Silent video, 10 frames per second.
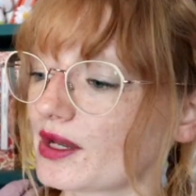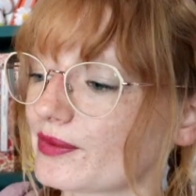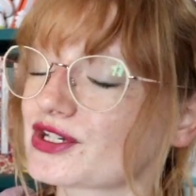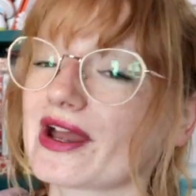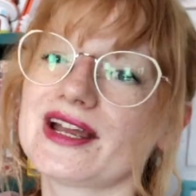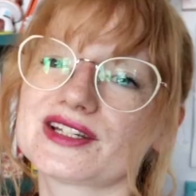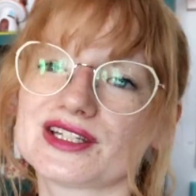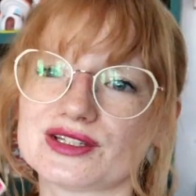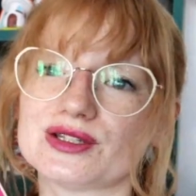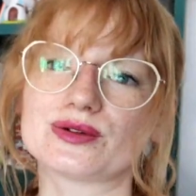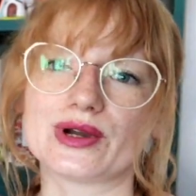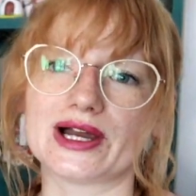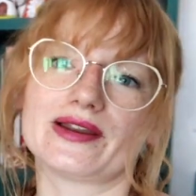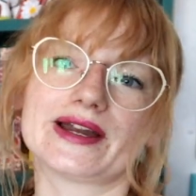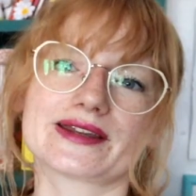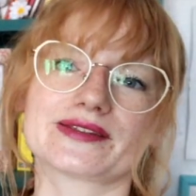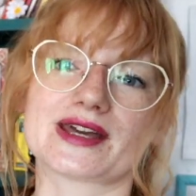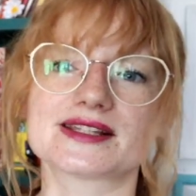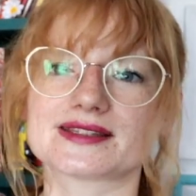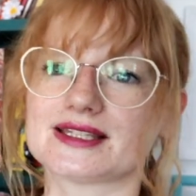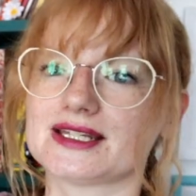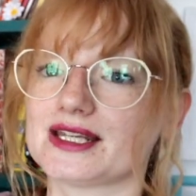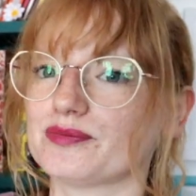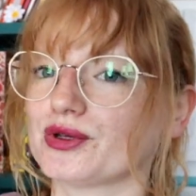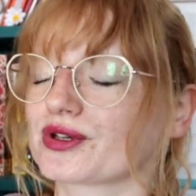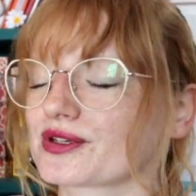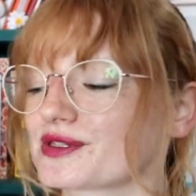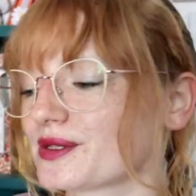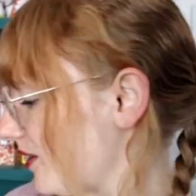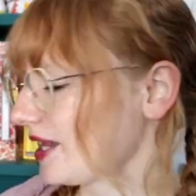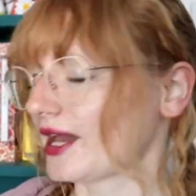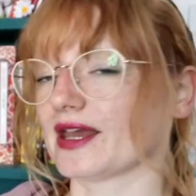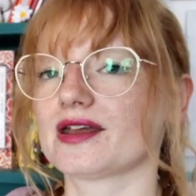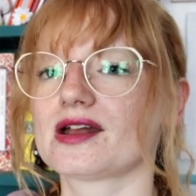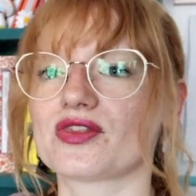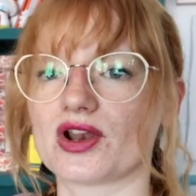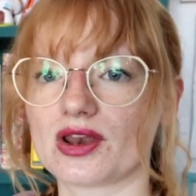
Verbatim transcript: which I actually do quite like that setting in books. Okay, the